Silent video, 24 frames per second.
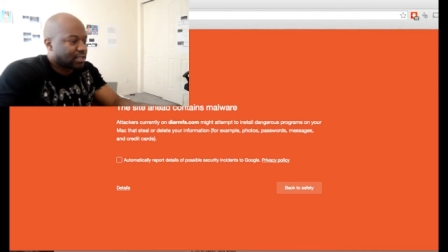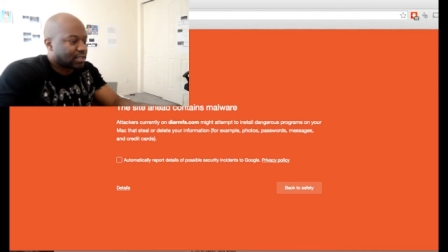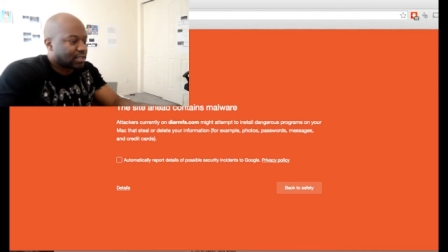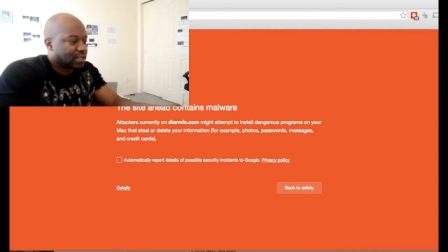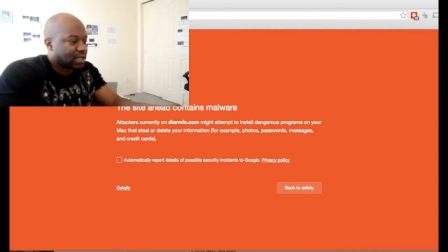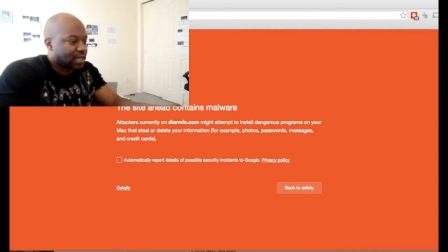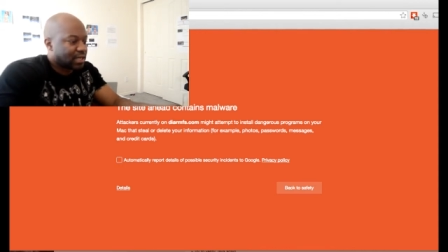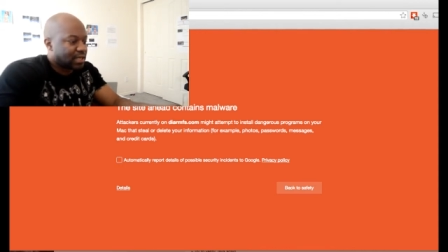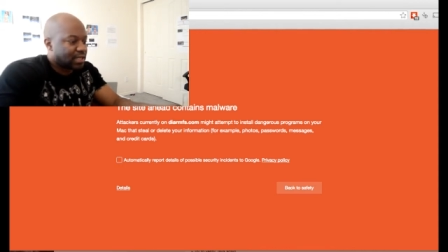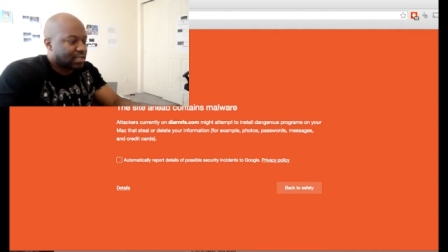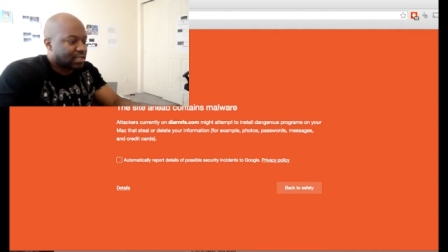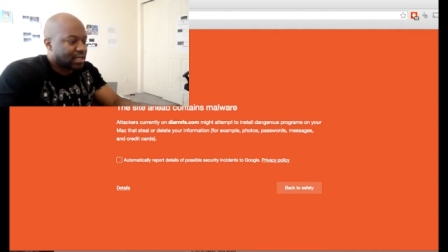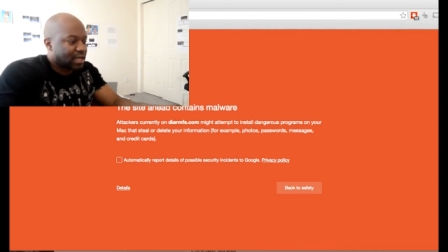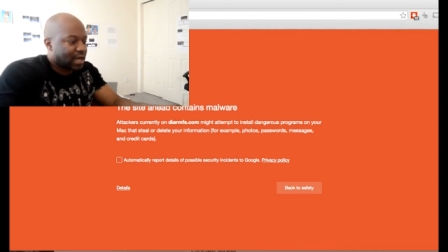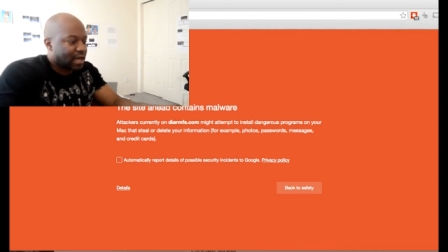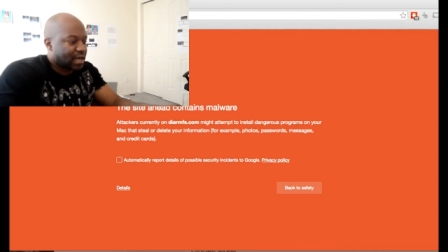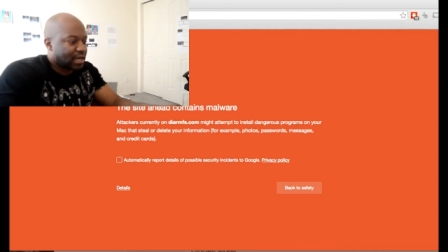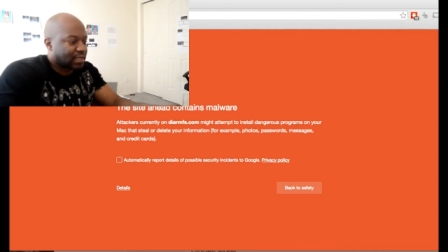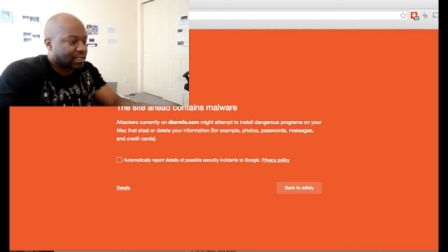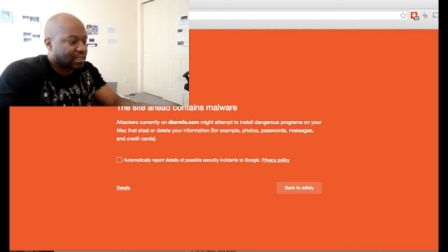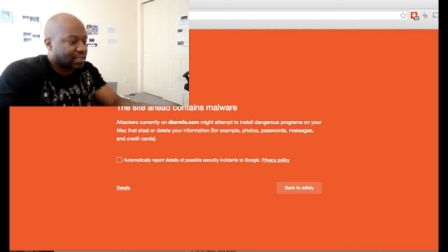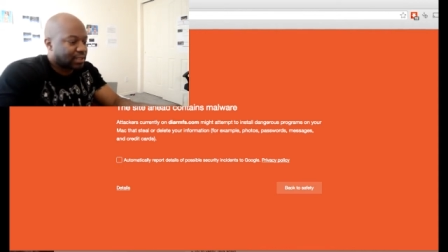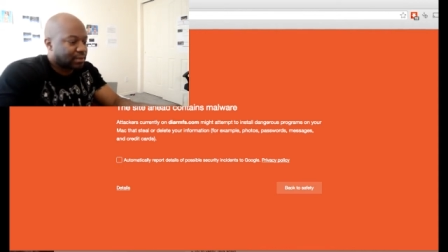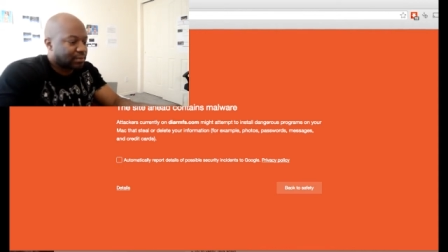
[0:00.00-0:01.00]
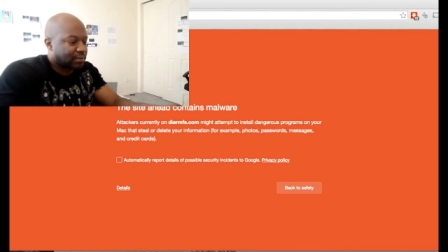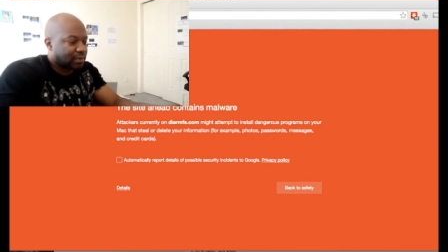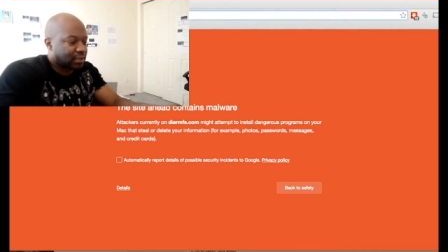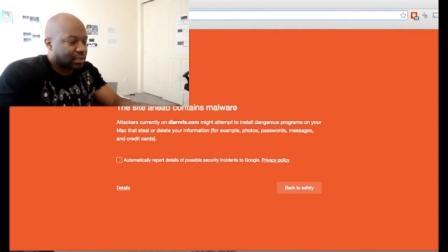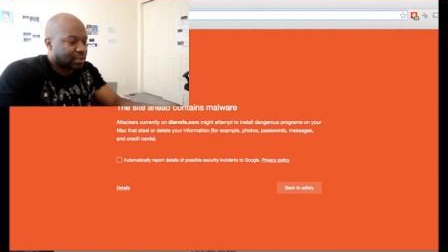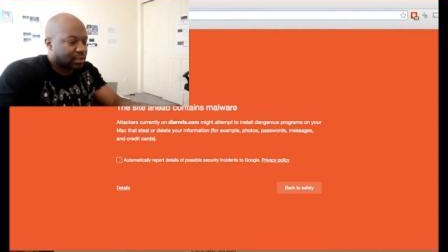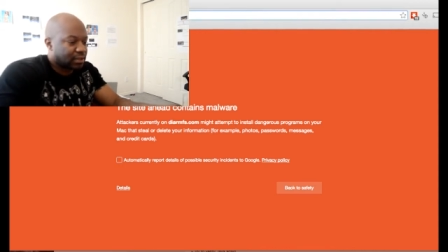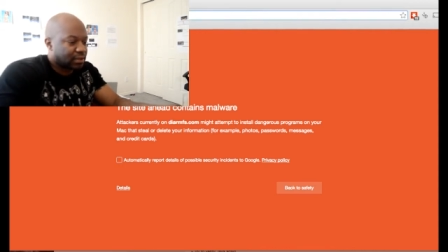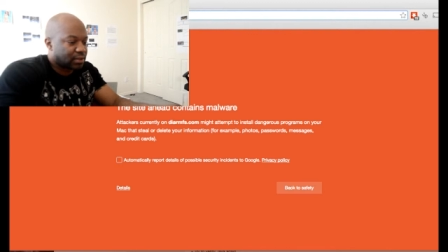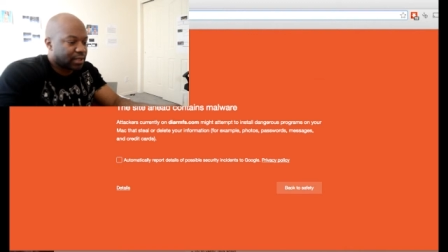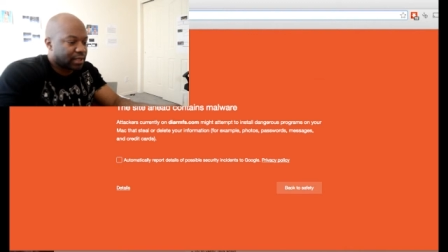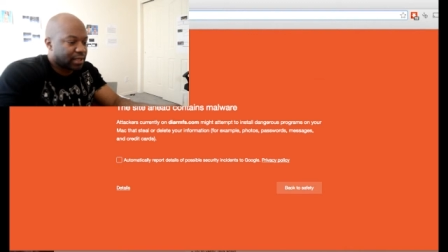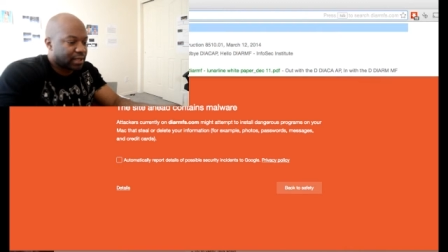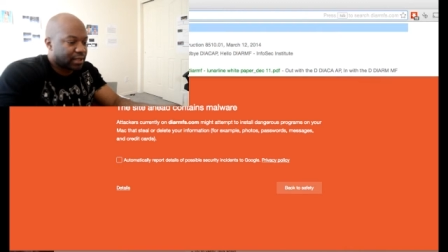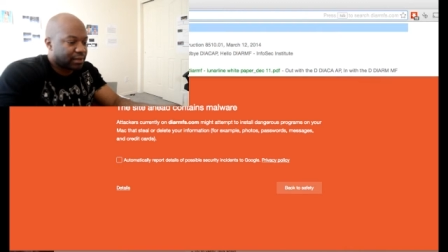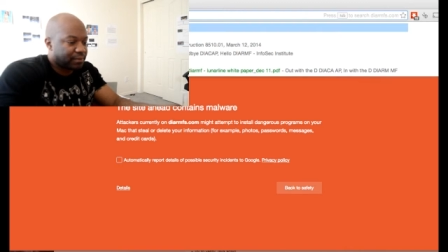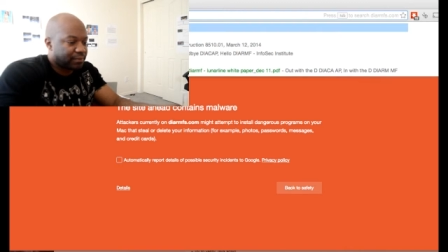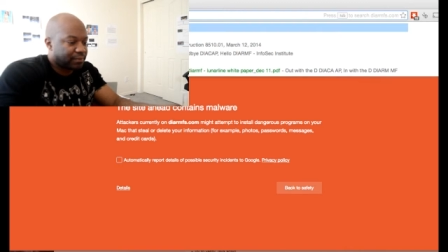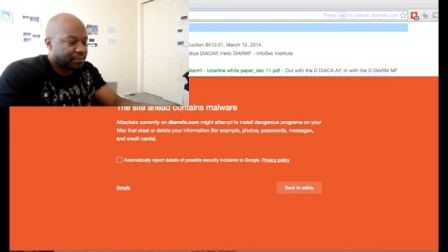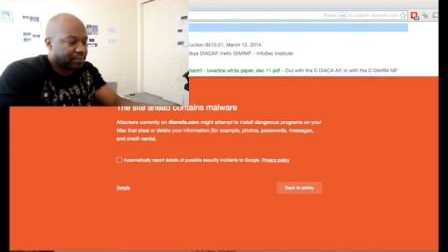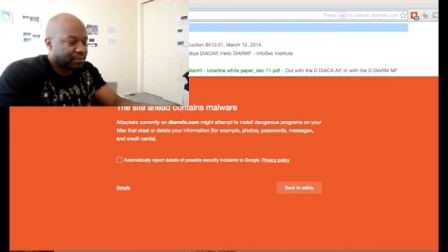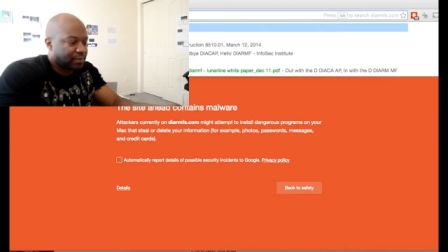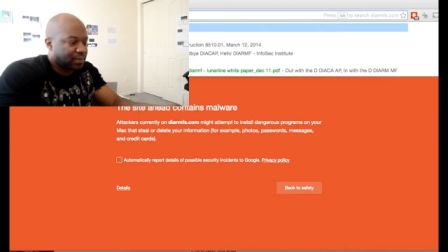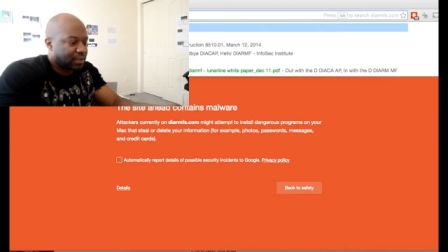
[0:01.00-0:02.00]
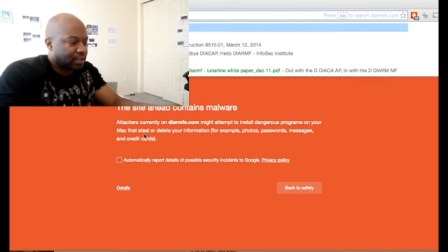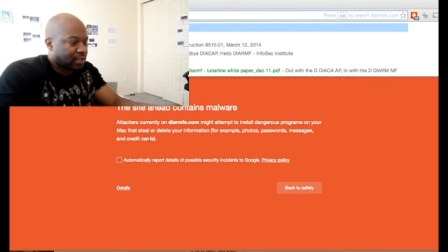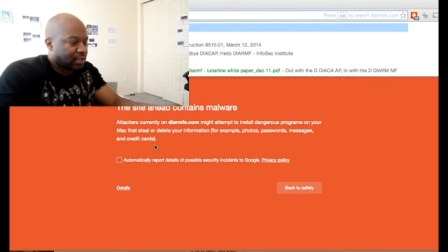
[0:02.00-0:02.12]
site is hacked, and I'm going to go ahead and